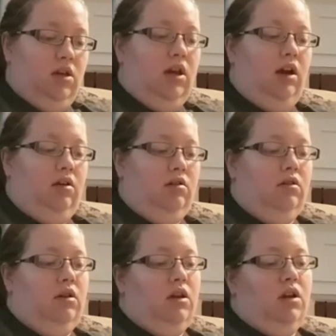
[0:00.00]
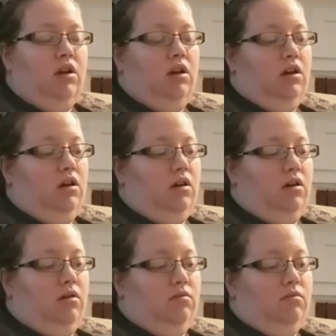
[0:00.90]
Yeah.
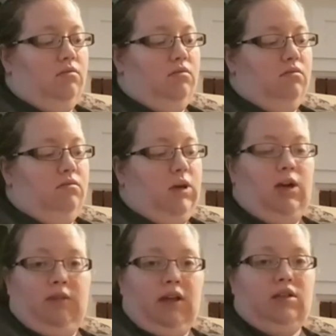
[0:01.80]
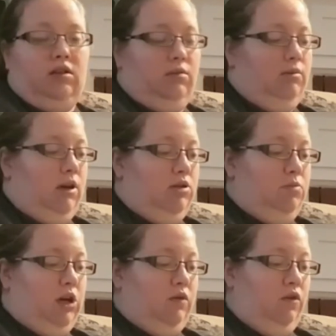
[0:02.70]
And that's going to be my
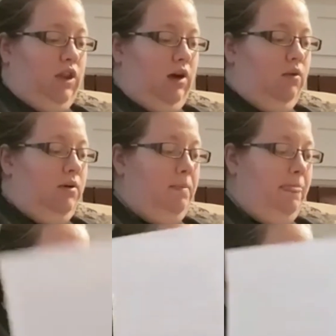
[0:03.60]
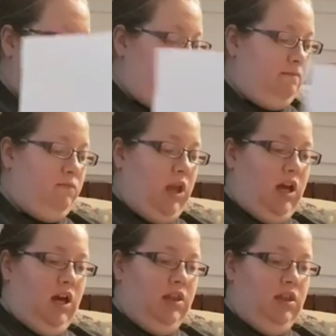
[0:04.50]
pick for that one.
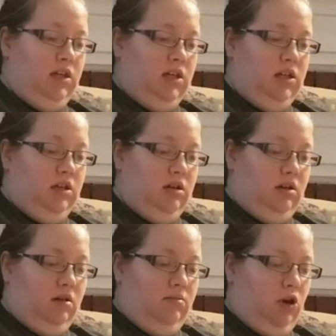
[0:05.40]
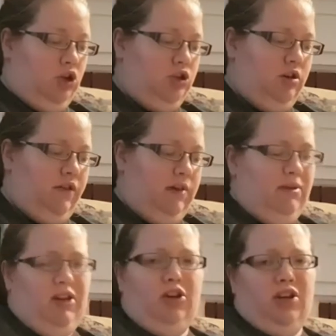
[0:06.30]
And then I'm not sure if I'd
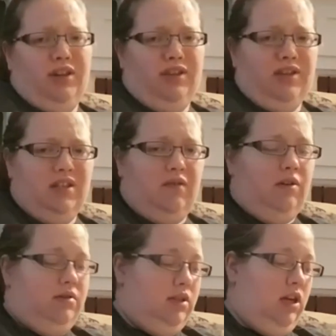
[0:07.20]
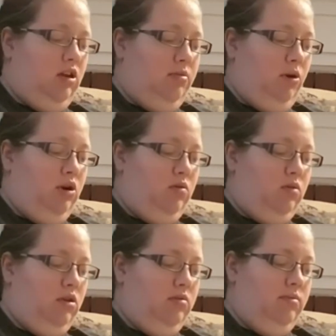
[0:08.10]
be good at this if I was in Harry Potter
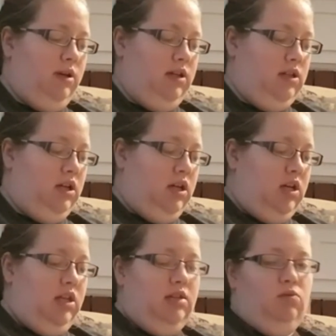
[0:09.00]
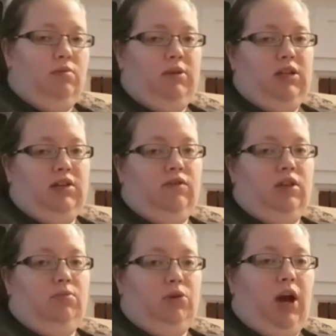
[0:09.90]
world, but it would be
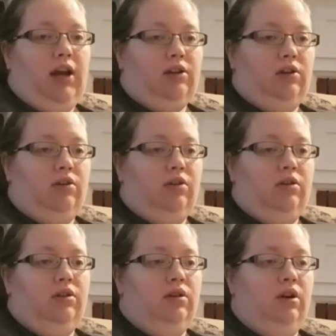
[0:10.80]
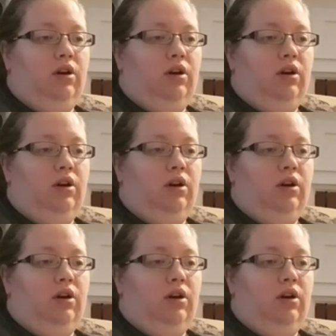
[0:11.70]
definitely practical.